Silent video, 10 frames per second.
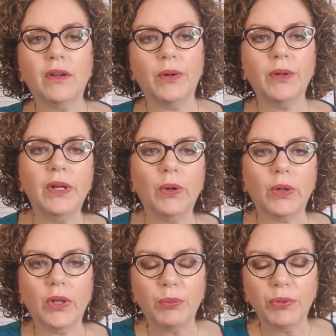curly
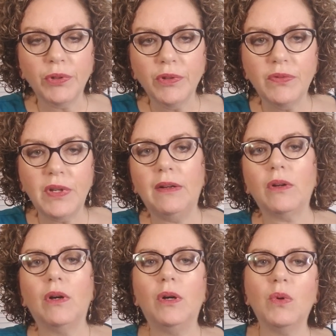girl approved
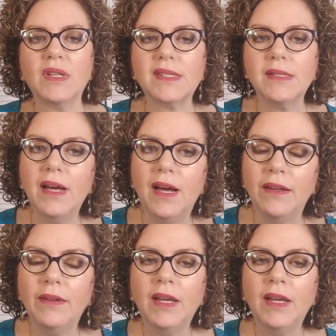alcohol, what's not?